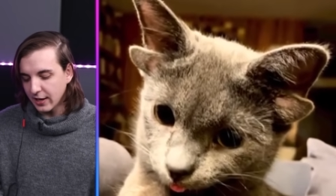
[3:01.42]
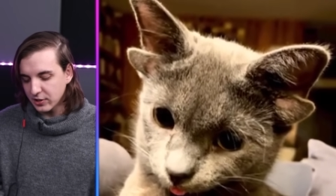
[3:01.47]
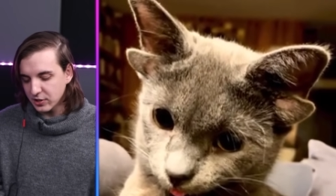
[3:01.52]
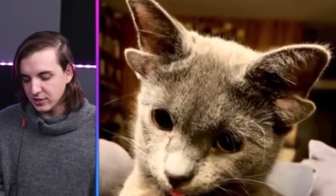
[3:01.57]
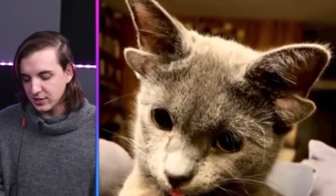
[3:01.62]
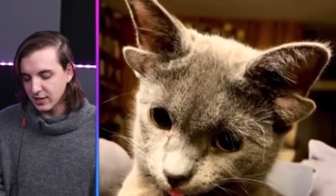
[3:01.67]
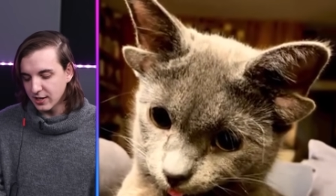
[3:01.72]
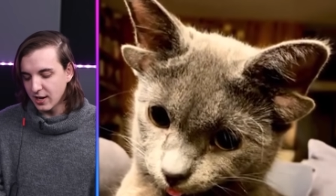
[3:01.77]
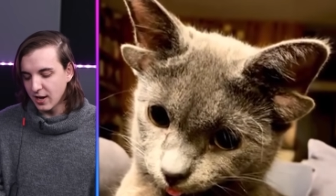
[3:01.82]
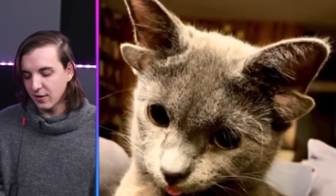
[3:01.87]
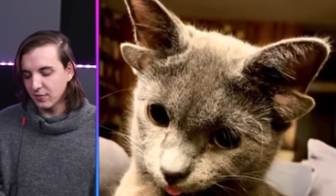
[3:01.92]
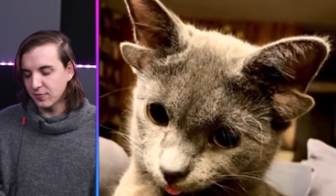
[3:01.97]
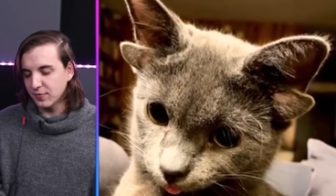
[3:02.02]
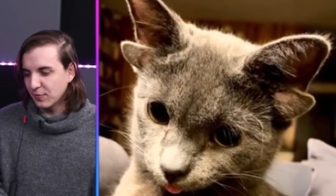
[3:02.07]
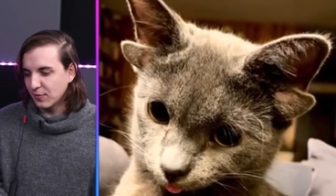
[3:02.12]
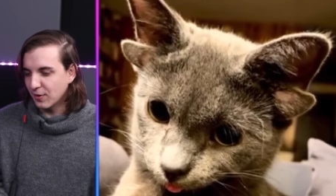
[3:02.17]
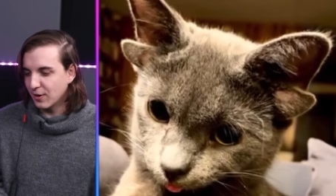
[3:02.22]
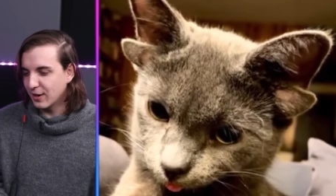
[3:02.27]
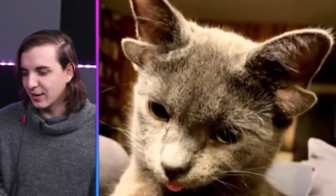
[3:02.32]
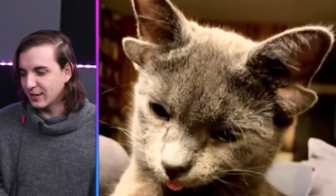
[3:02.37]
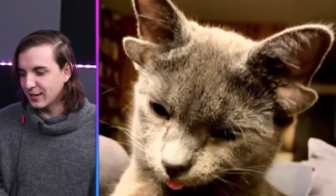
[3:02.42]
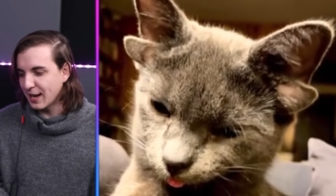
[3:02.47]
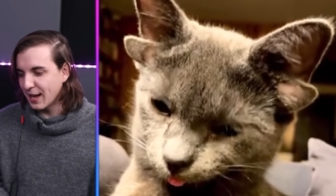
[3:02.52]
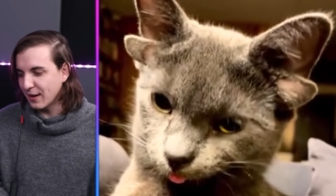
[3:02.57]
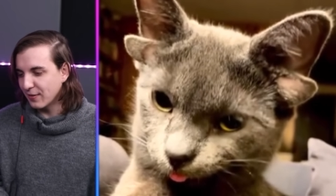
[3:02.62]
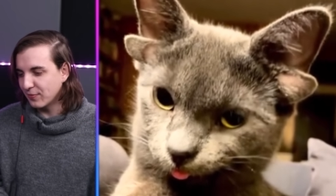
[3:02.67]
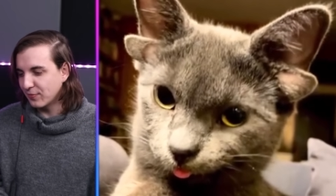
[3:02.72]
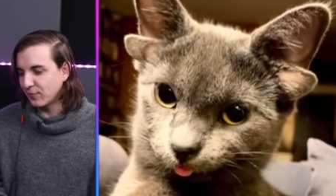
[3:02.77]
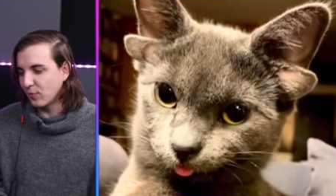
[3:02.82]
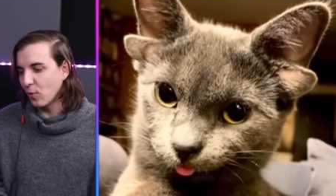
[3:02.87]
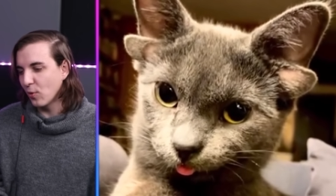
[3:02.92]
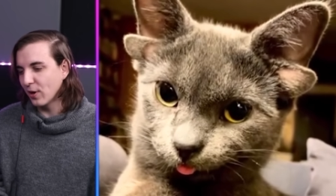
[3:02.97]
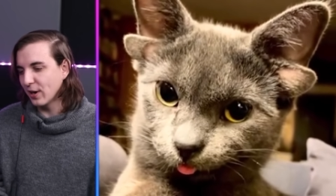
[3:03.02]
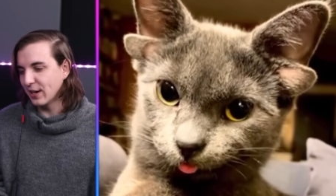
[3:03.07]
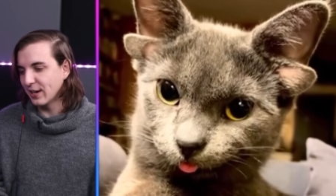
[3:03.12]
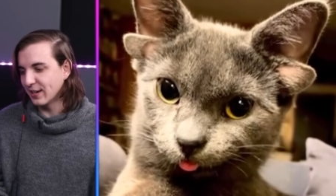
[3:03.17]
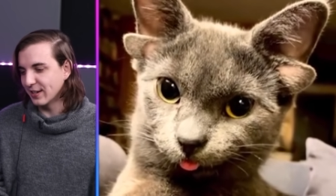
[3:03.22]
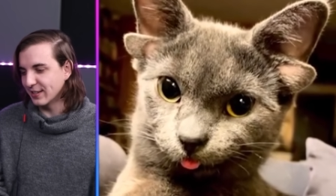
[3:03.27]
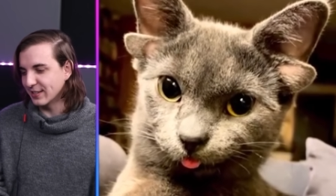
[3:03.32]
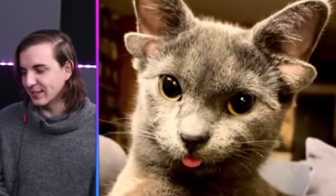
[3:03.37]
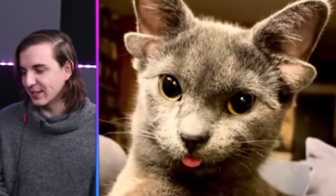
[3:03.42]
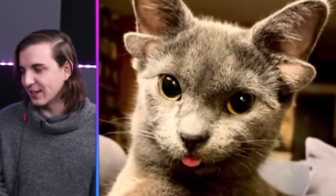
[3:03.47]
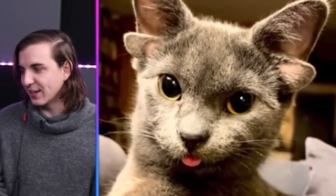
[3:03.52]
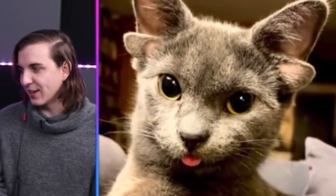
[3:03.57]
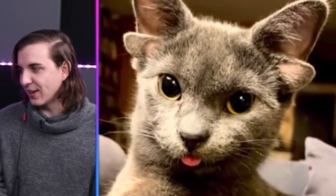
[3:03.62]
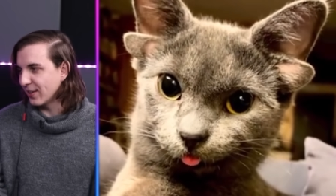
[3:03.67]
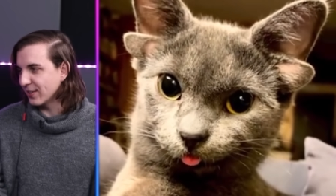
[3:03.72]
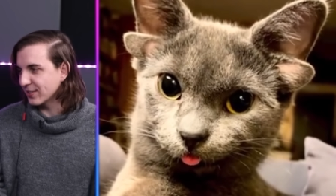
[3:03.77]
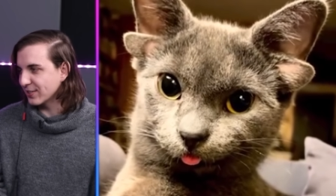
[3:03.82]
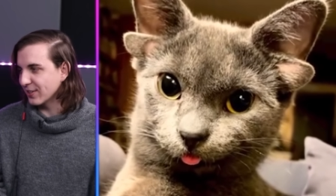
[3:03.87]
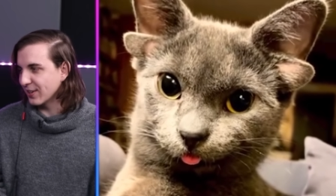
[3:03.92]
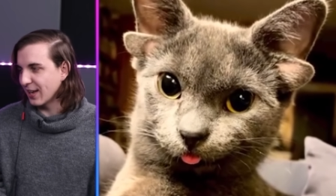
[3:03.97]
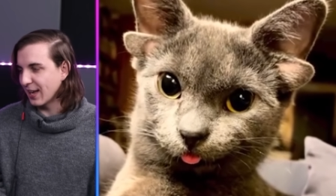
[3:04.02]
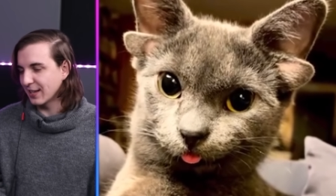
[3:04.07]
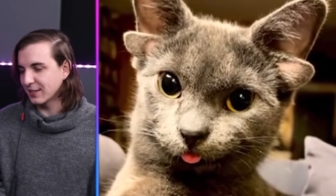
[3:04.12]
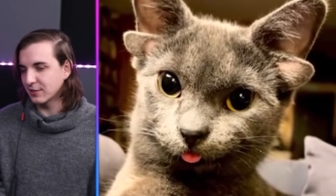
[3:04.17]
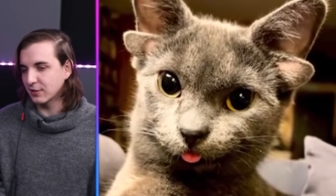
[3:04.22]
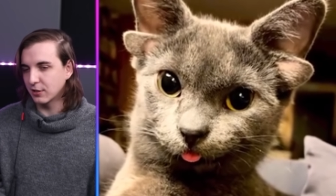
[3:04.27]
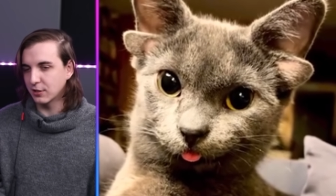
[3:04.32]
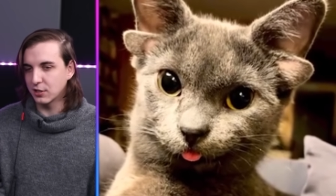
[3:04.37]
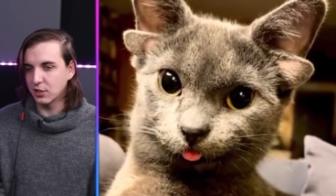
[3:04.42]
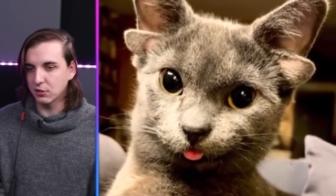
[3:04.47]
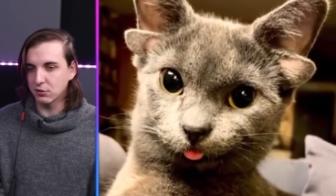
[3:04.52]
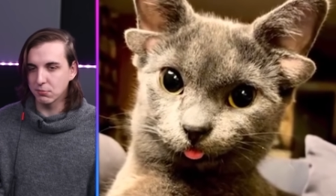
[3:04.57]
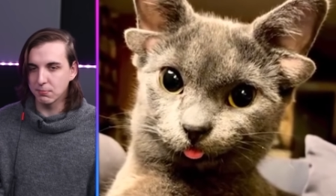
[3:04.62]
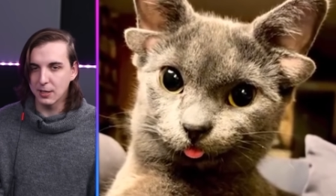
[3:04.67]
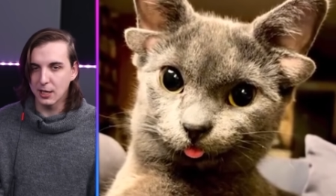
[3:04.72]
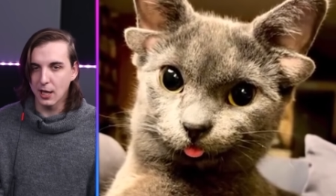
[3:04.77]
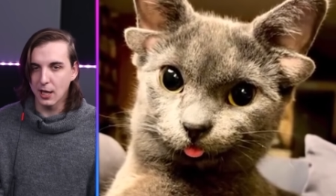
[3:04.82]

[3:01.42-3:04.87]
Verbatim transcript: just enough for it to have four ears. It also has to just be